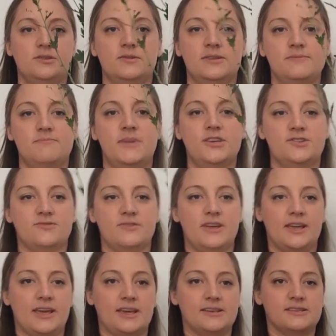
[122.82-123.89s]
do is measure
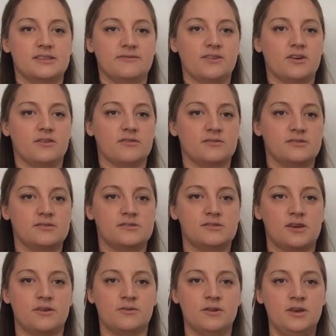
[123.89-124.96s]
it against the vase,
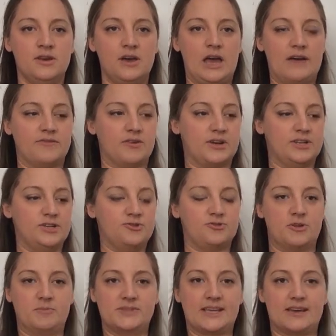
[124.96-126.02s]
so have I
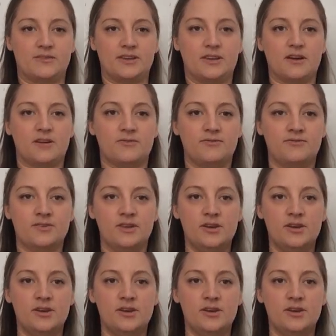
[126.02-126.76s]
stripped down enough